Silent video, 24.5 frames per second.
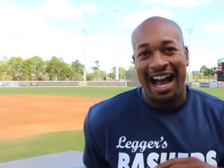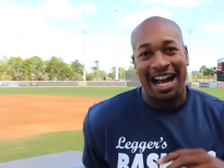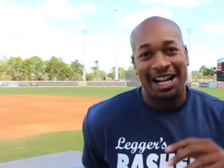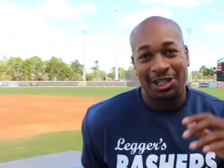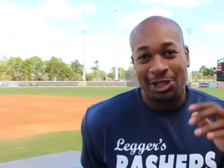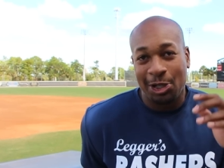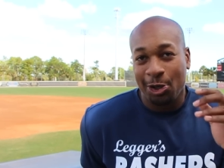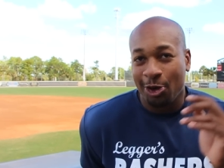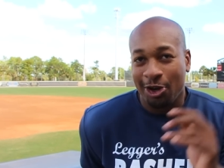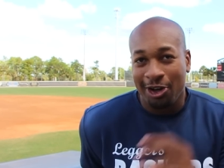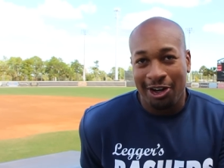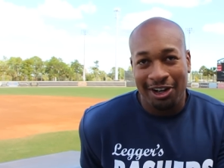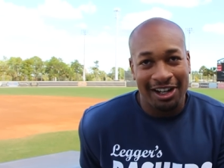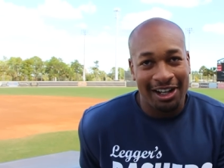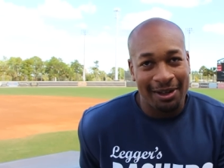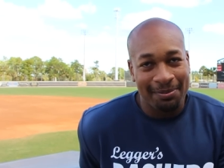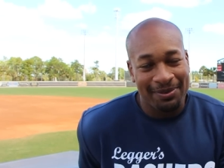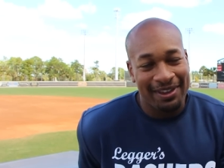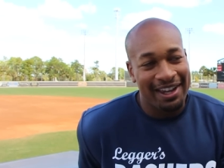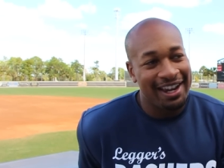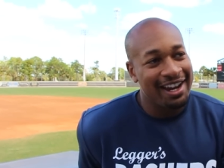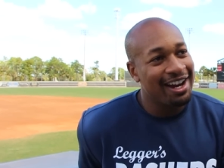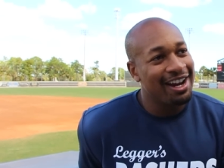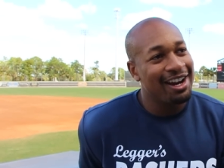I toured up
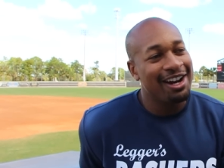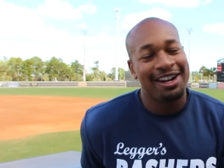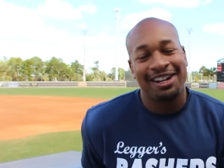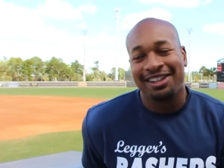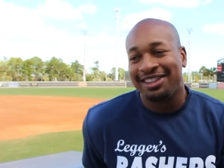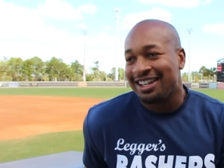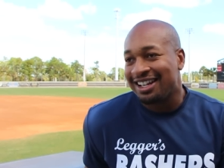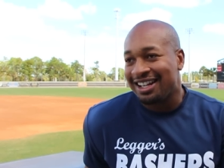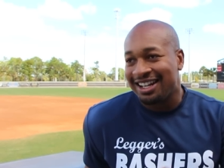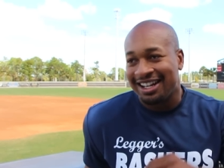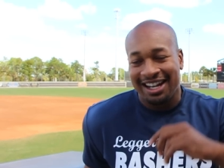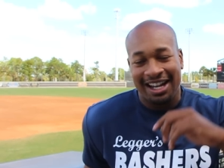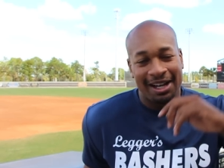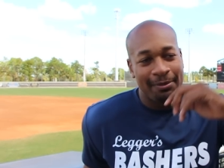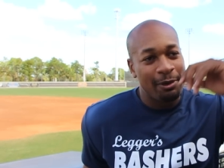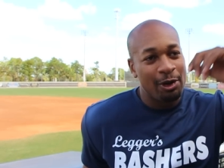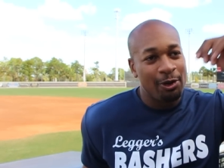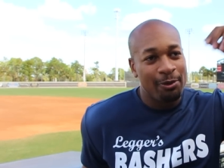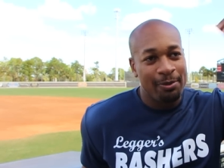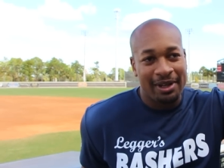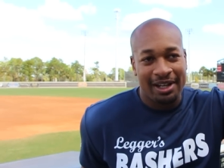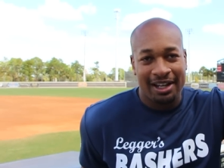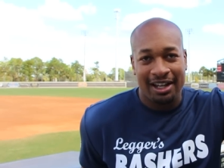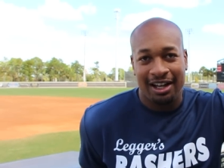there, and then they
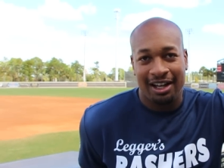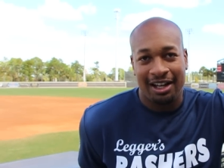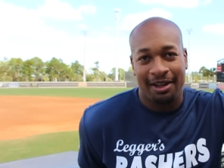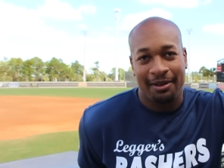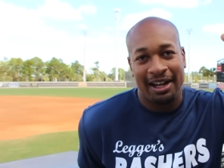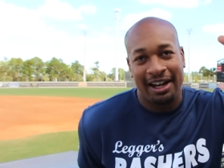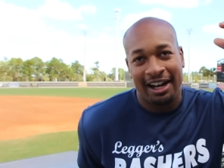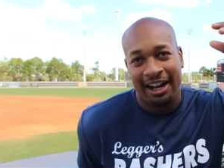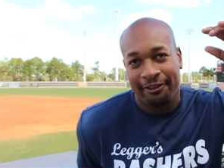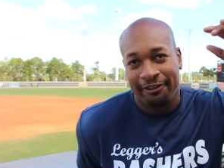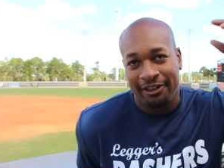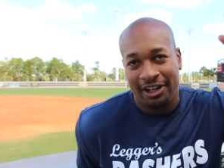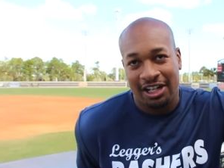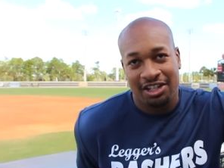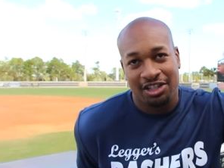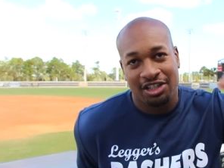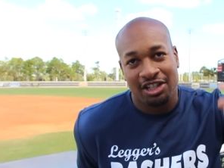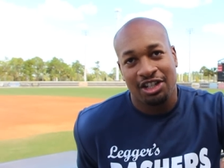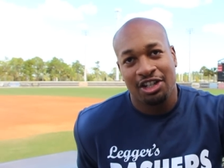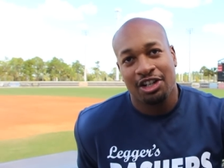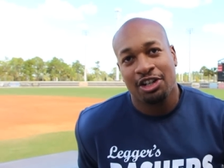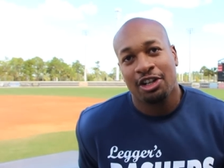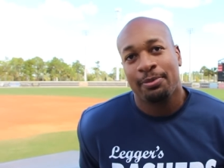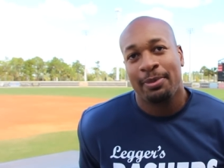moved me up, and I finished the
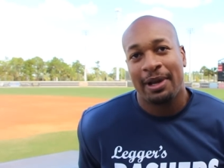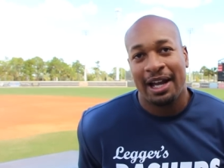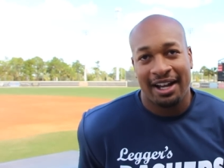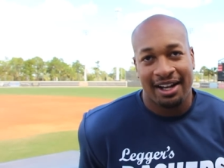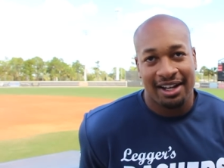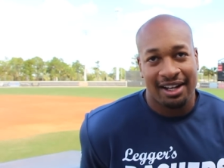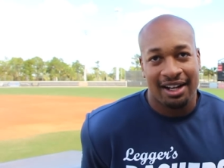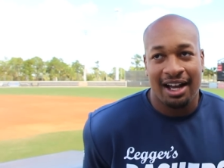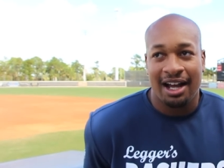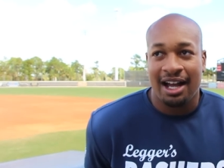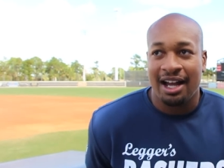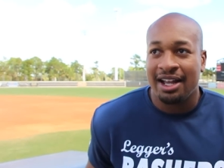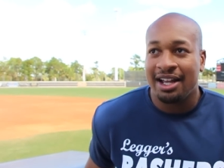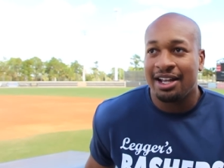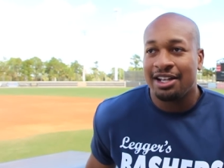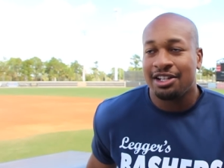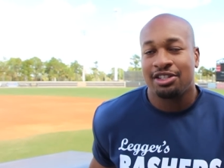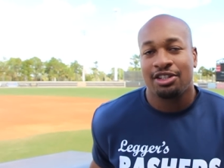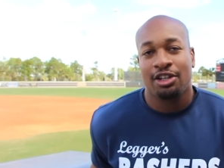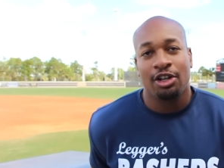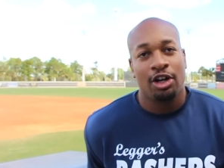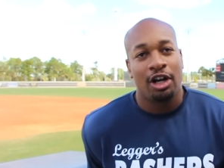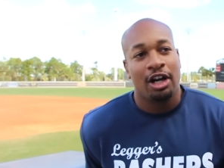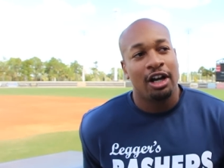year back in High A.
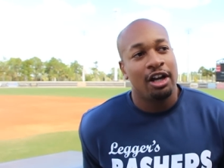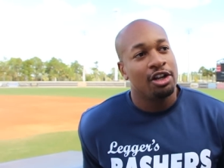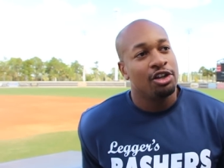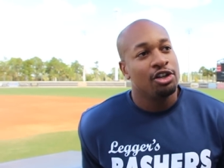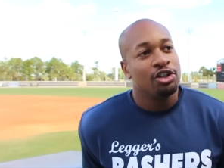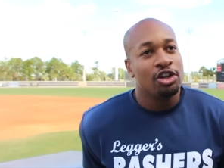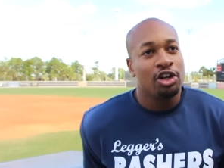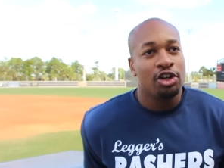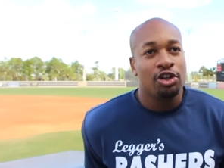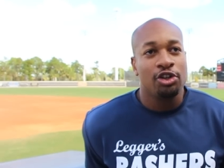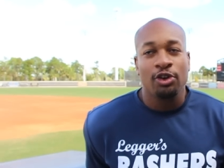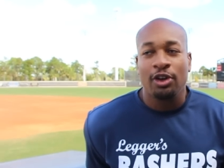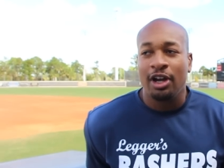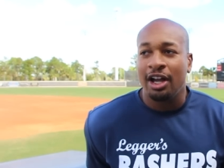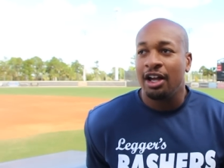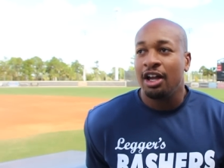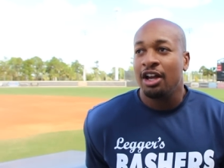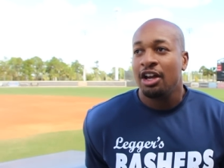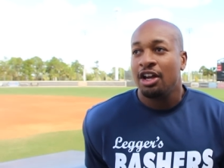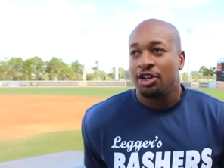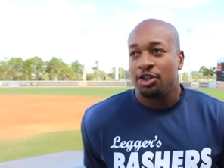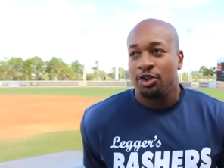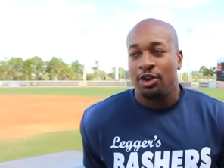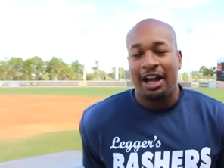So uh, you know, you
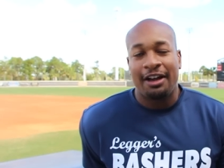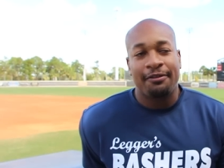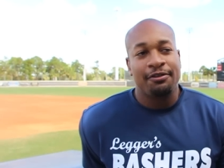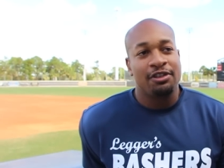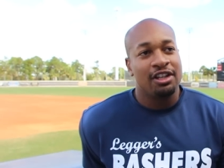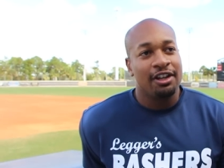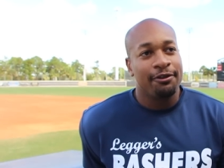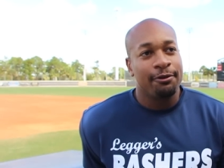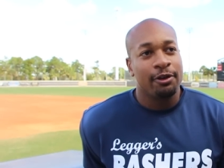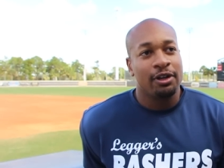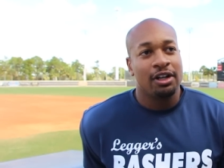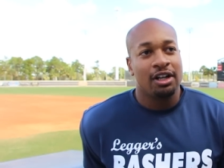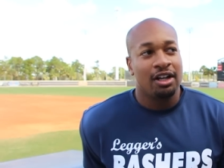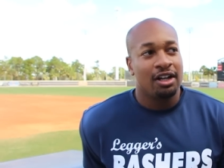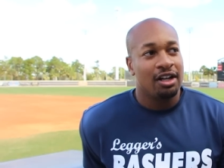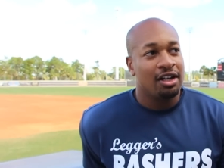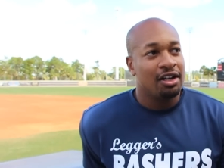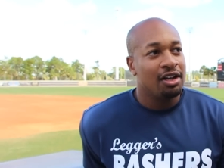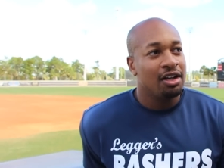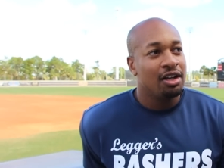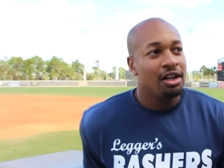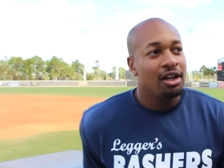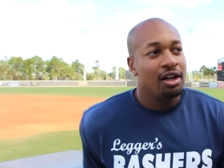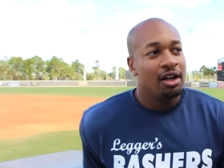you have different
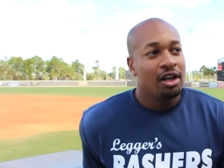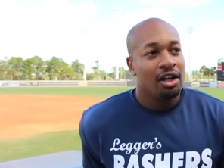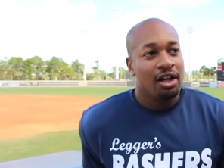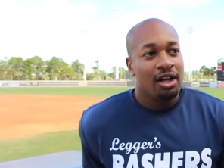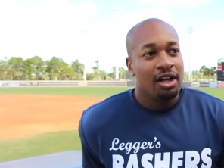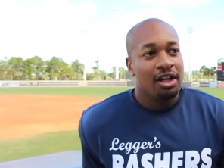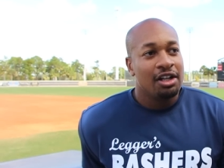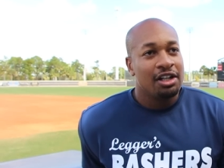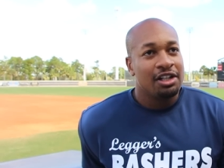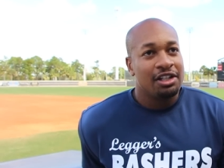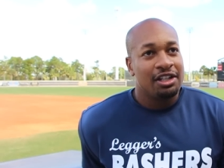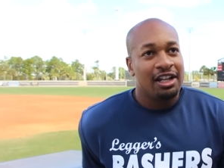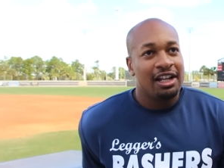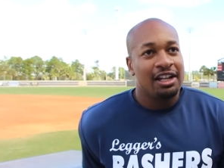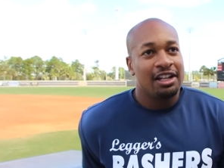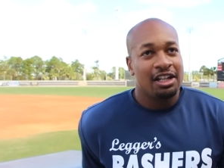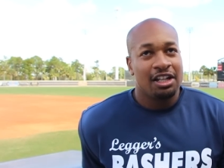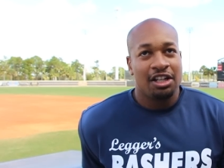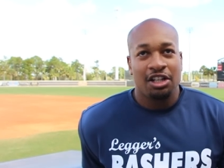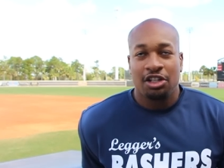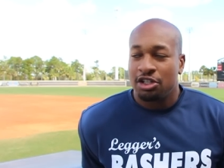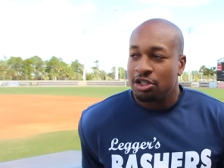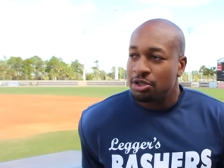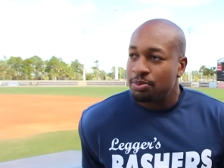
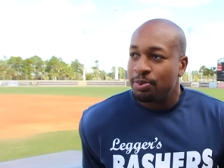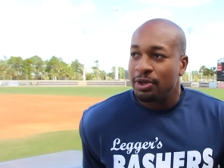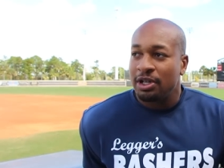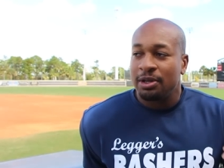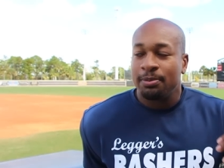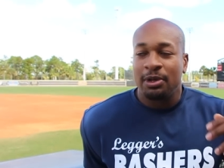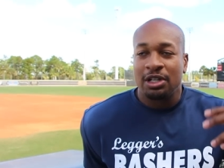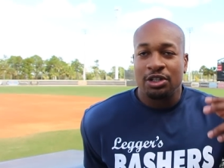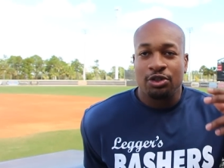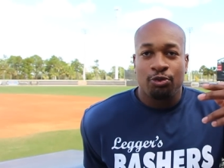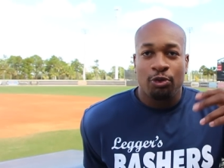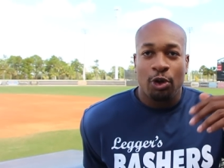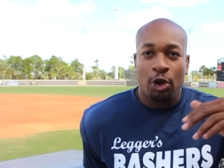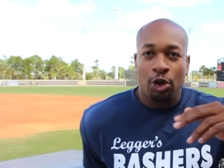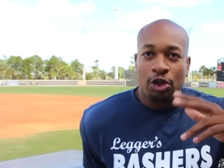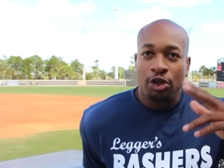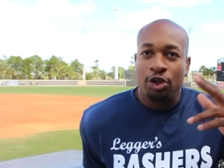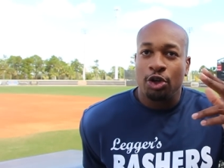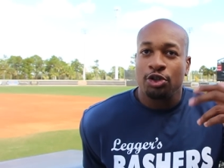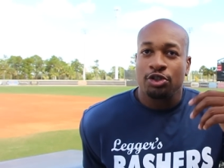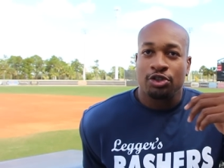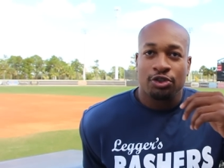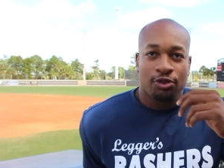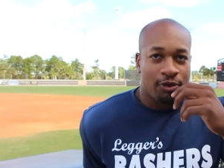it's pretty much a roller
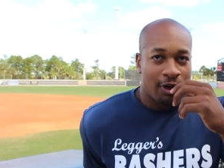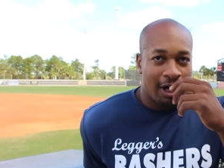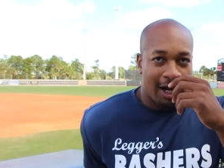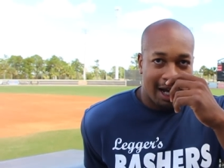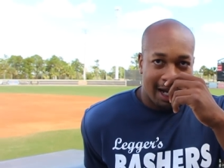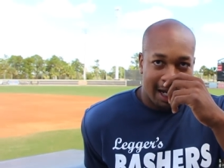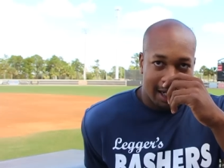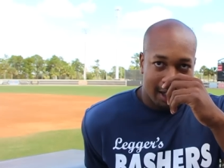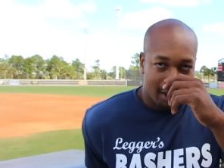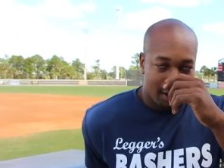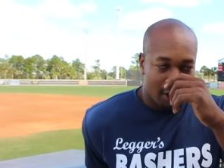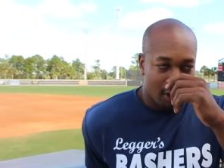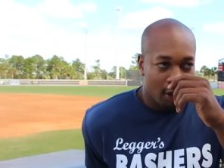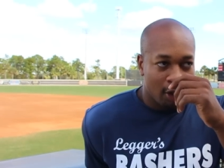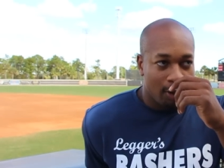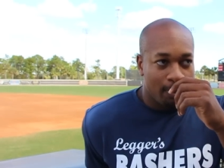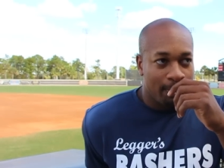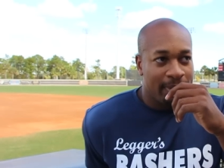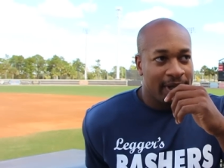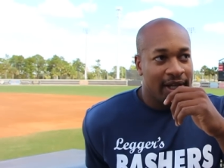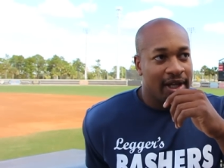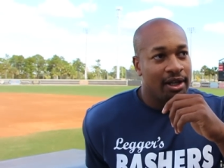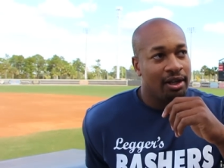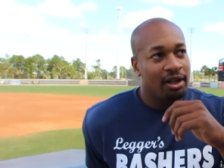coaster ride a little
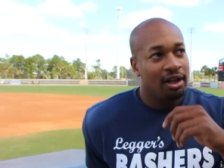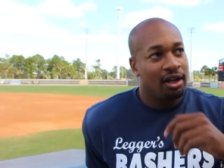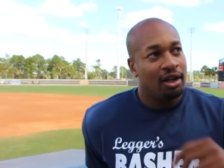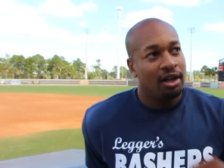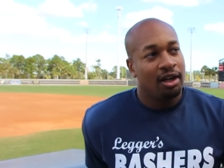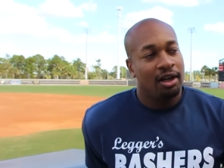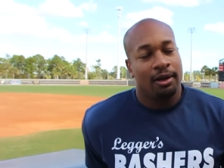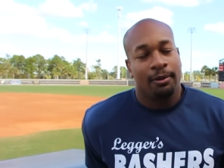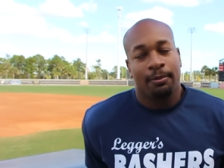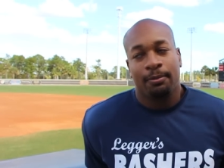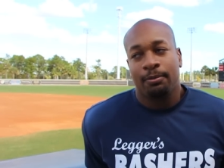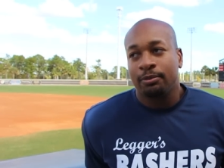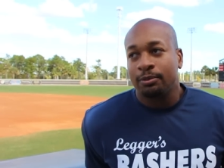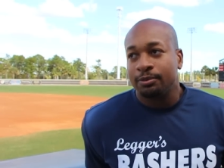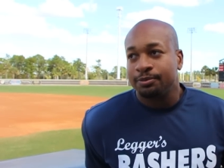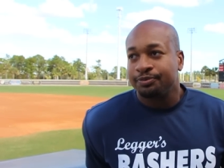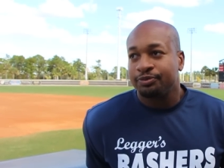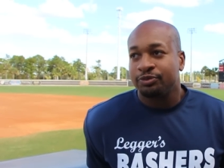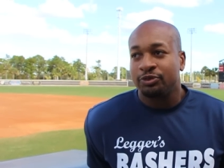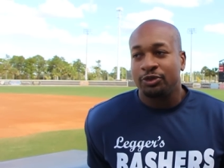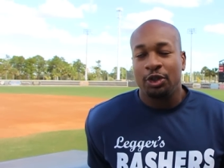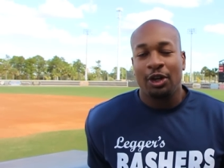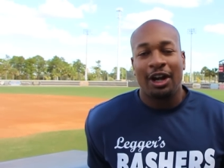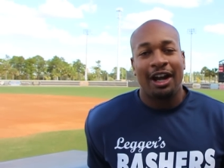bit. Um,
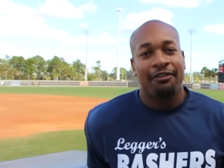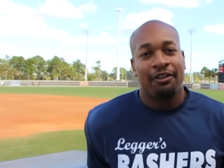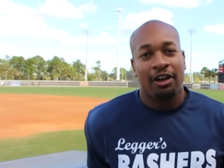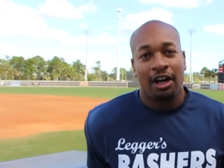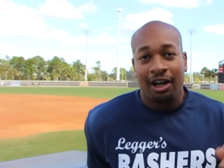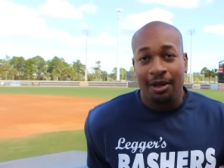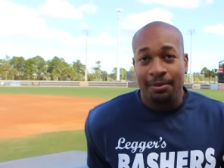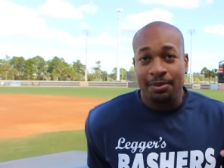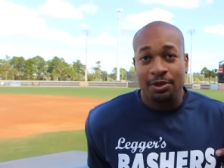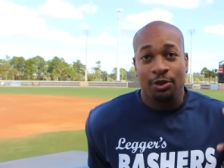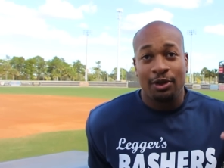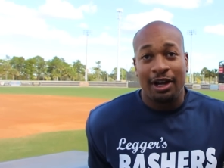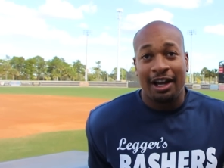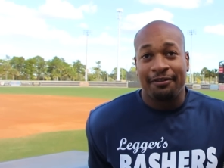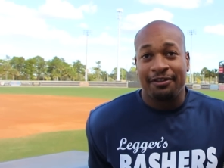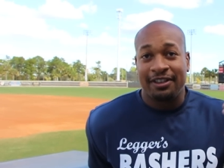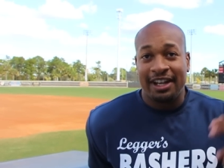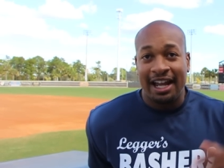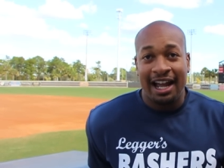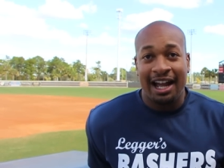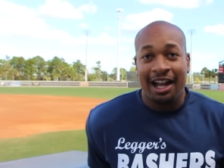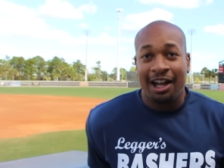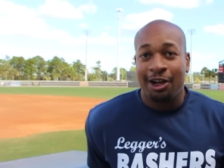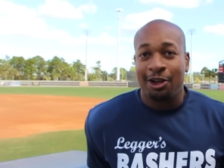you have ups, you have
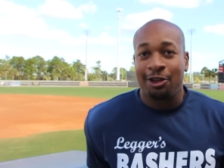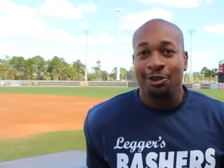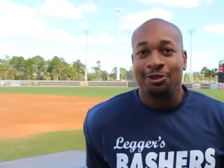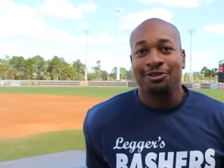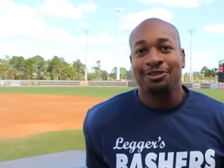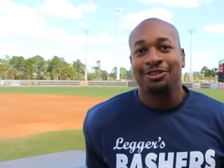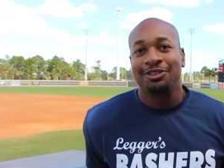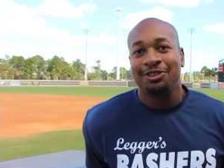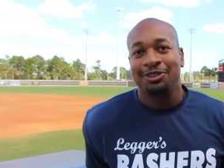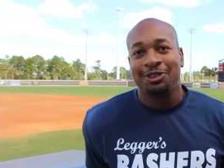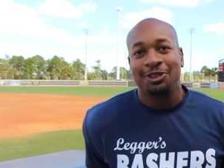downs.